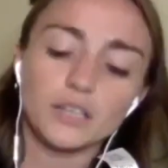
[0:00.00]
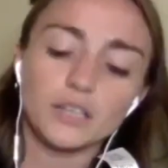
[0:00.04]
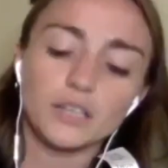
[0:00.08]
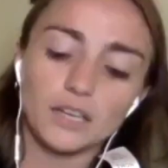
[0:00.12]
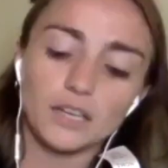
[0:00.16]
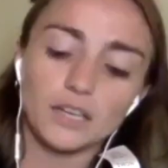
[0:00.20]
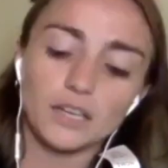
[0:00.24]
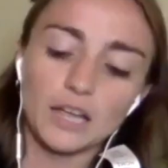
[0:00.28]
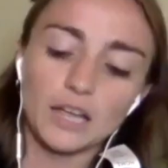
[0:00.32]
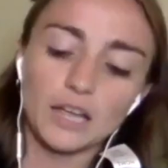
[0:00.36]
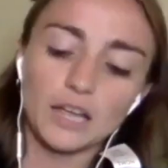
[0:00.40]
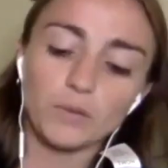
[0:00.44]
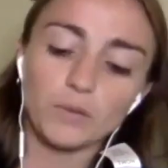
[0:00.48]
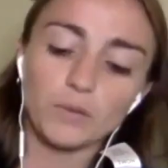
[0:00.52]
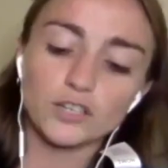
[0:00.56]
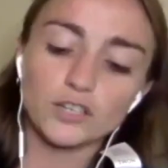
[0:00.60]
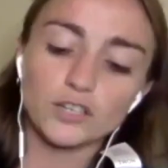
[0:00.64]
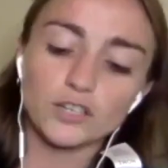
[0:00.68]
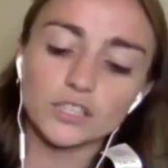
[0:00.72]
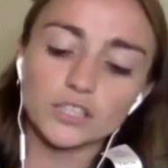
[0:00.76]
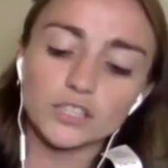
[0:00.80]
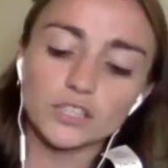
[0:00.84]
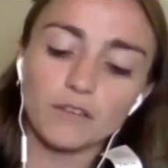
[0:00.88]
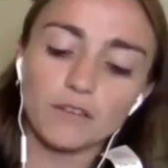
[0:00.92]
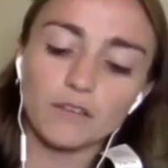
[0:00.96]
and we
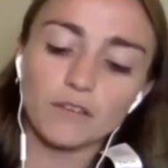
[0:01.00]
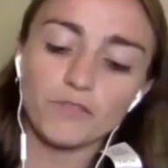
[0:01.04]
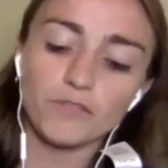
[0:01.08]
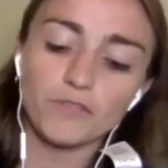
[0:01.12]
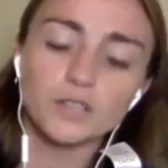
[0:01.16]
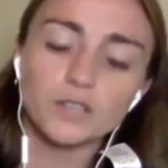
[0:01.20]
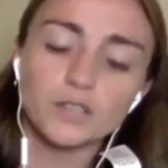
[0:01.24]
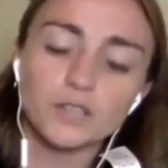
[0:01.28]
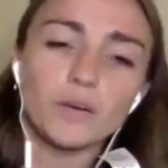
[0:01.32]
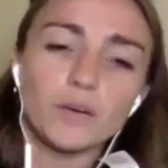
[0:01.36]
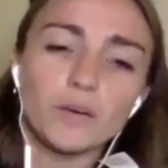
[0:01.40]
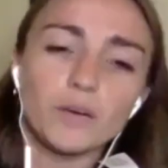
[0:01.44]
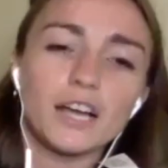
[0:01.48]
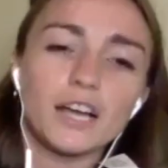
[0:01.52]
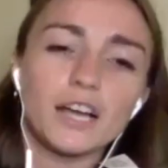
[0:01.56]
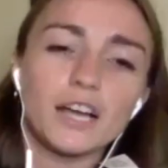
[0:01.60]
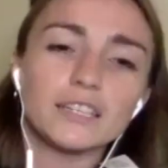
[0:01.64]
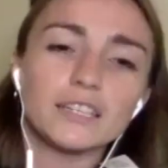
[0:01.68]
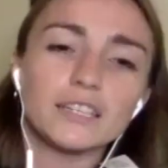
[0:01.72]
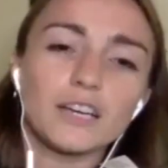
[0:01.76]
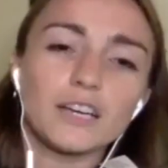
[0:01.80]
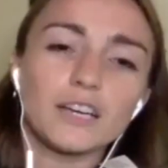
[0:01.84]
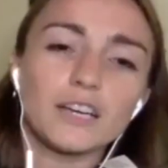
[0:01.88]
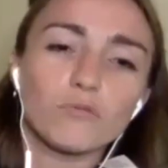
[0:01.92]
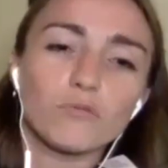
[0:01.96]
just like fucked behind
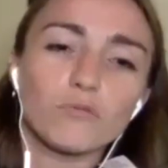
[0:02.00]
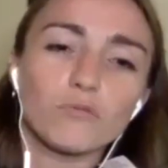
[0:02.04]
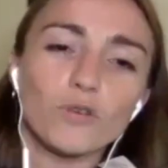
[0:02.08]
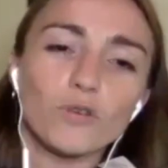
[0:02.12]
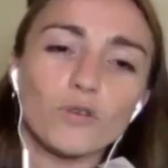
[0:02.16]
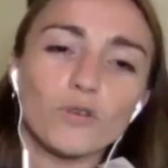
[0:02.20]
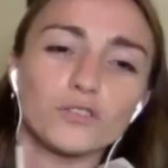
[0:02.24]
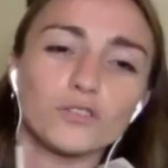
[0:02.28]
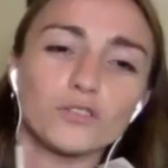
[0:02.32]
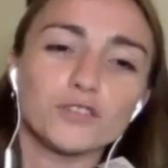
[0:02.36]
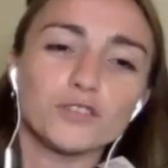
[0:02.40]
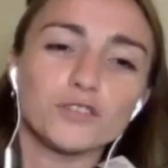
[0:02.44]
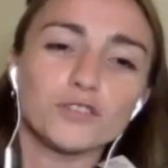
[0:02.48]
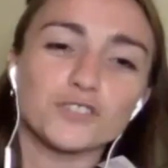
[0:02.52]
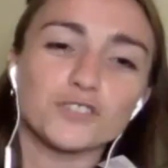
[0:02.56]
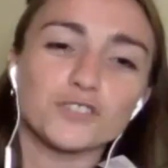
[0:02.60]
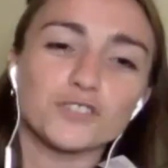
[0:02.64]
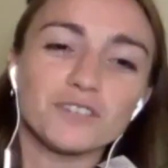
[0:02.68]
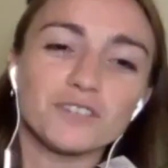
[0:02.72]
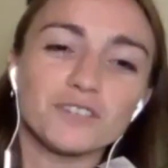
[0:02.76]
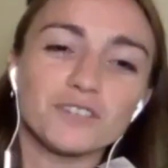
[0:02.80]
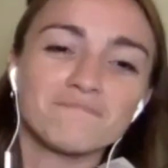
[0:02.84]
like a roller coaster